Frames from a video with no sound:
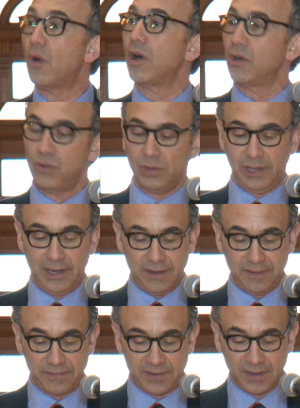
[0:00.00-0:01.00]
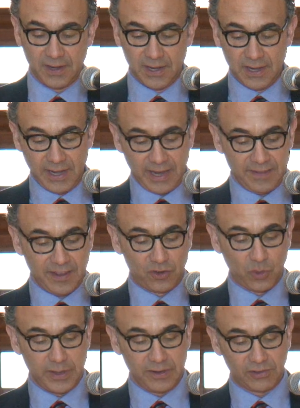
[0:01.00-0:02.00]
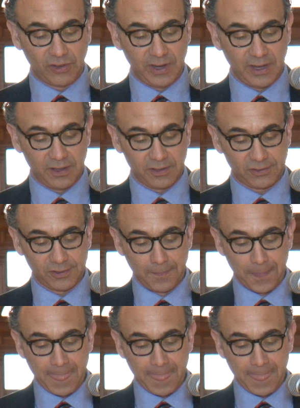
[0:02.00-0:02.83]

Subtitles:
or who lived in the Twin Cities.